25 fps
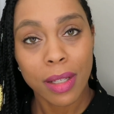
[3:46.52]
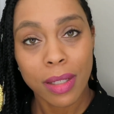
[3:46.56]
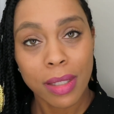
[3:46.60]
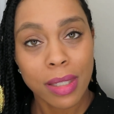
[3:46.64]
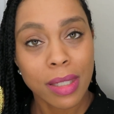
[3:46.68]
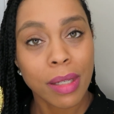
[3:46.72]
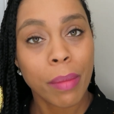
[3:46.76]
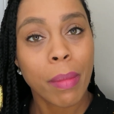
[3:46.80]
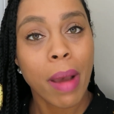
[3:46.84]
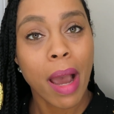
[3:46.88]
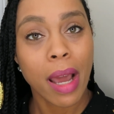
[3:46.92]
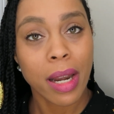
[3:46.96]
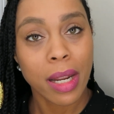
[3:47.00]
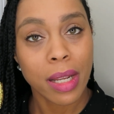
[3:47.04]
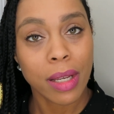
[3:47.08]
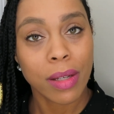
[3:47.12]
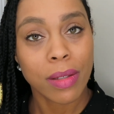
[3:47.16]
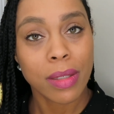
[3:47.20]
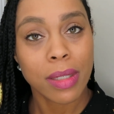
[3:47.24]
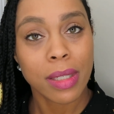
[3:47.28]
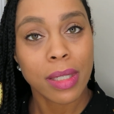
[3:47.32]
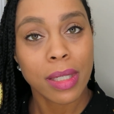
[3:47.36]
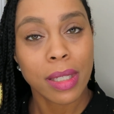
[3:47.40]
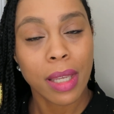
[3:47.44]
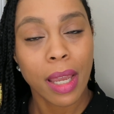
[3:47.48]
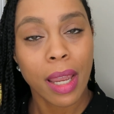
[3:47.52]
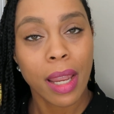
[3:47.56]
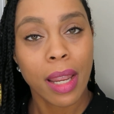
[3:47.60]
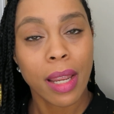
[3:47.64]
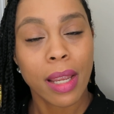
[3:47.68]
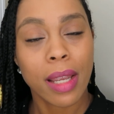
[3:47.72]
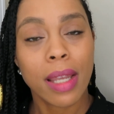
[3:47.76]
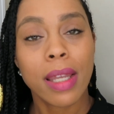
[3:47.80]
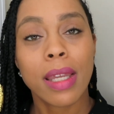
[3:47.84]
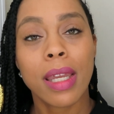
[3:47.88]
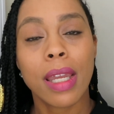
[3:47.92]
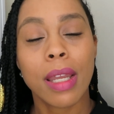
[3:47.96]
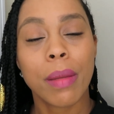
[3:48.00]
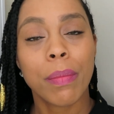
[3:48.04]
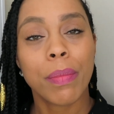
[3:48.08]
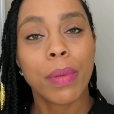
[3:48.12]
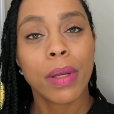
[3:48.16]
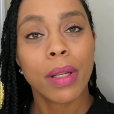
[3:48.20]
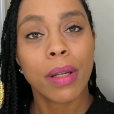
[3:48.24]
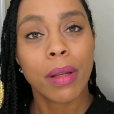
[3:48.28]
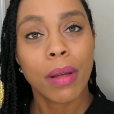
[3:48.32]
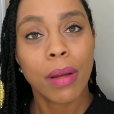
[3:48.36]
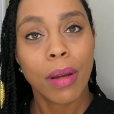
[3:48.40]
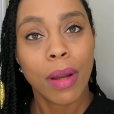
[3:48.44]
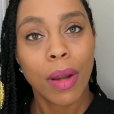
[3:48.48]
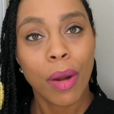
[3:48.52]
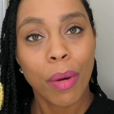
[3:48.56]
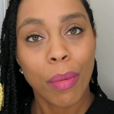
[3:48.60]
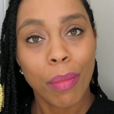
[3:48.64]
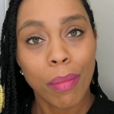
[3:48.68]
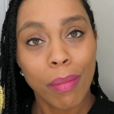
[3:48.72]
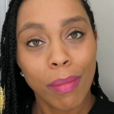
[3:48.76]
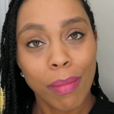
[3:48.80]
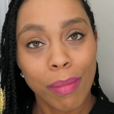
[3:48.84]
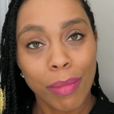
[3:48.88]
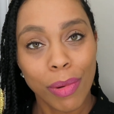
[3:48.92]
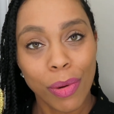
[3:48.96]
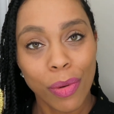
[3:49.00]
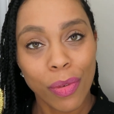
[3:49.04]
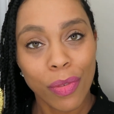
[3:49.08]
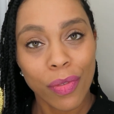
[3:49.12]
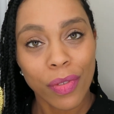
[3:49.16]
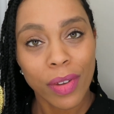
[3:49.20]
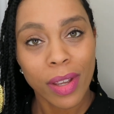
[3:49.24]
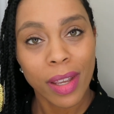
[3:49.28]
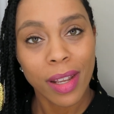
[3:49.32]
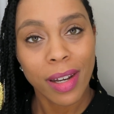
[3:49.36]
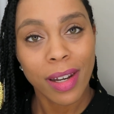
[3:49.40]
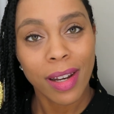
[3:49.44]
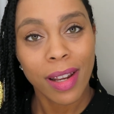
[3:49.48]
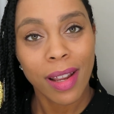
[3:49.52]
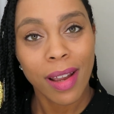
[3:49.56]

Somebody else's game. Keep it moving.